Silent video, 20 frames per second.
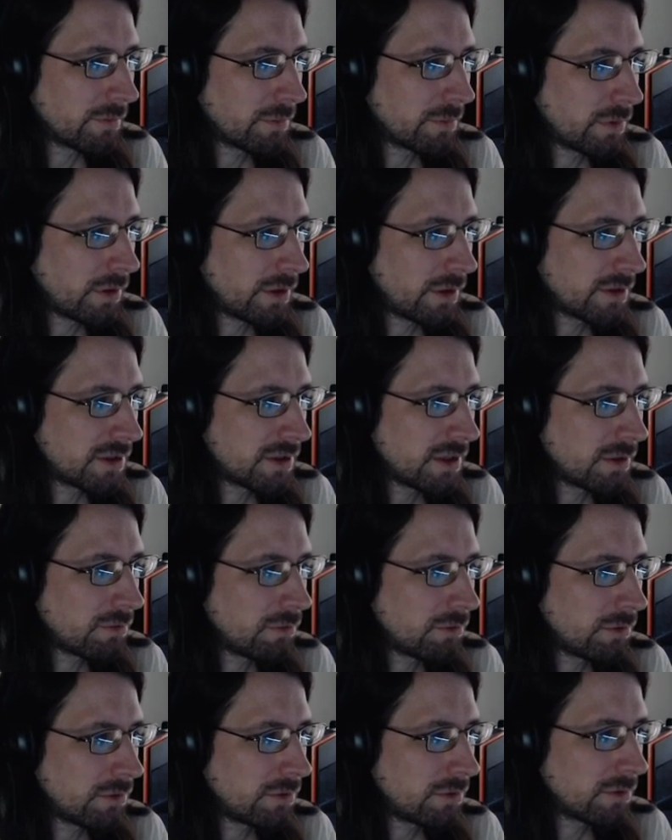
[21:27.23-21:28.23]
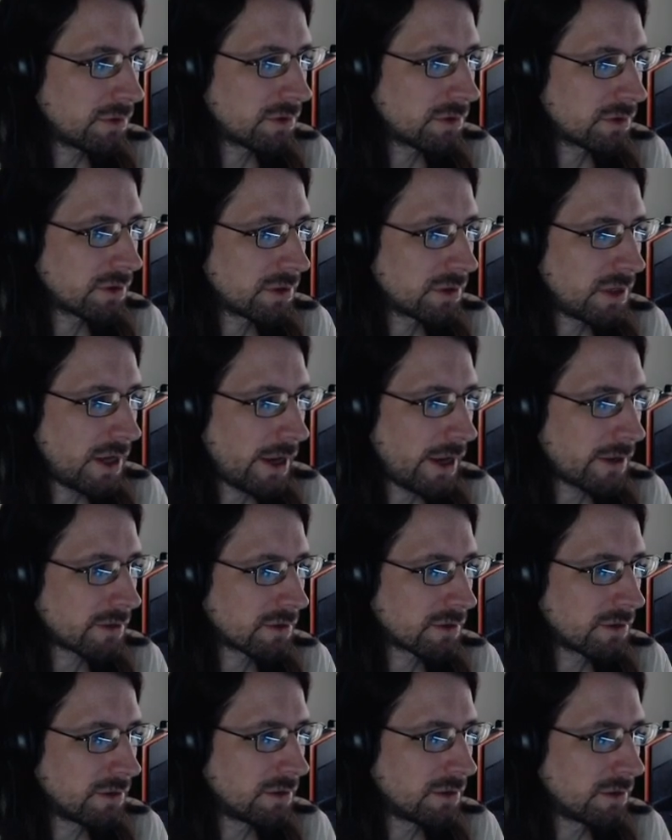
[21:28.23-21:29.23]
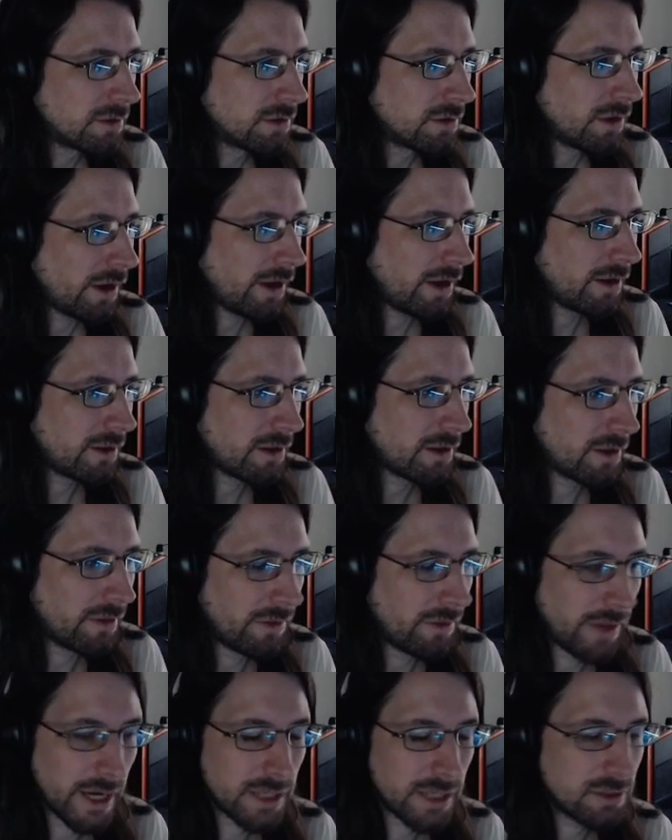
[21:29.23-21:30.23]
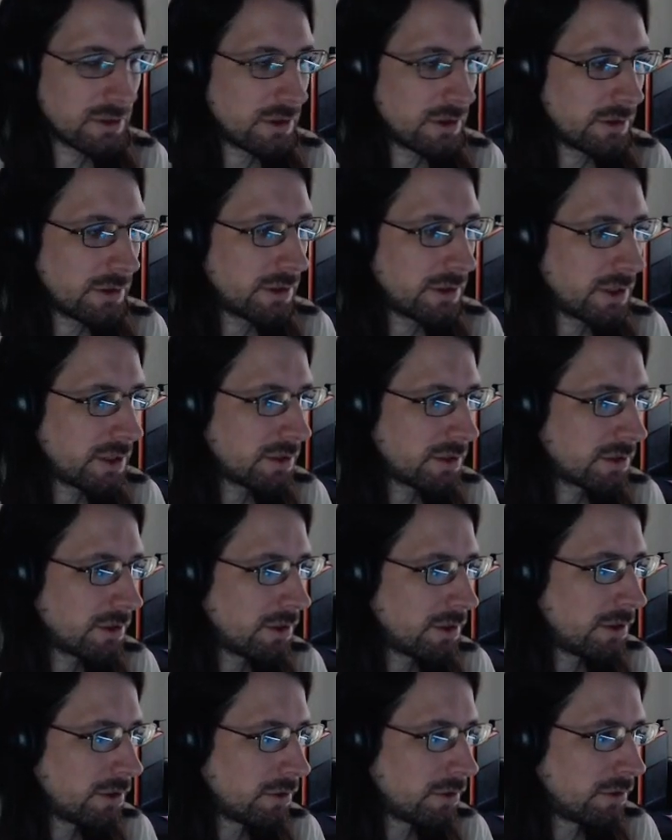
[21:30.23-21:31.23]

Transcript: plus equals C S. And that's all it needs to do.